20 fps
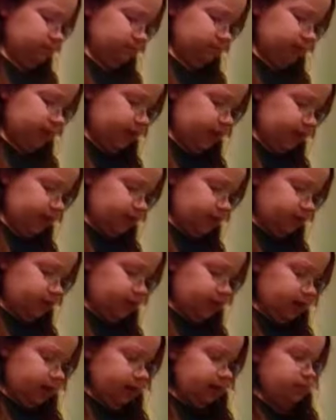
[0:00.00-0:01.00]
But
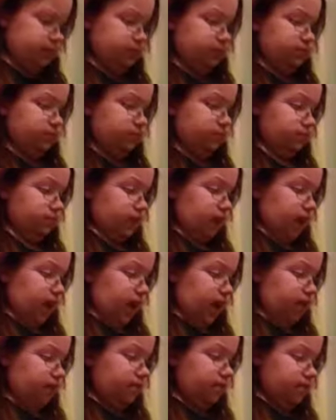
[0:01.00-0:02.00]
anyways, I
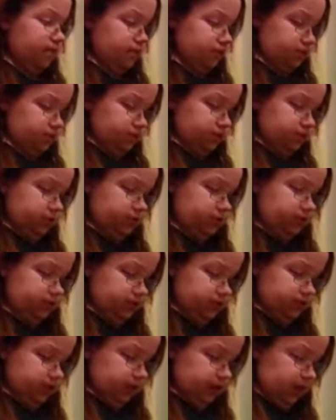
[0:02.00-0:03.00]
haven't used
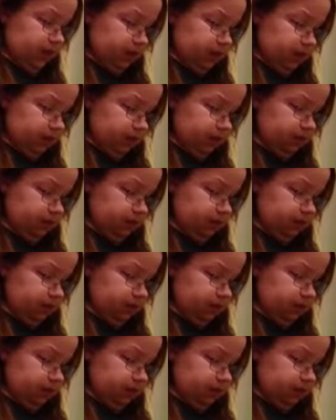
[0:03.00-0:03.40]
these yet,